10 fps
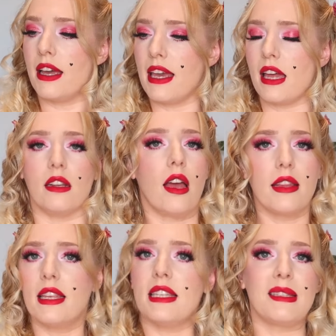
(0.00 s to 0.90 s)
Again,
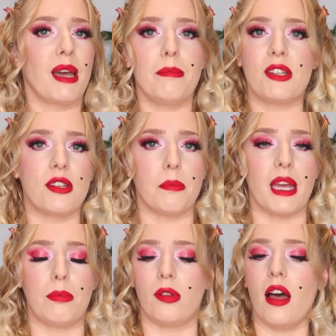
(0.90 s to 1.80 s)
this is my mission,
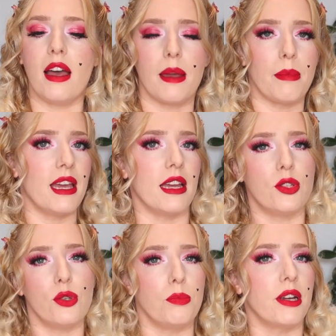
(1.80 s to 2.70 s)
people. I am here to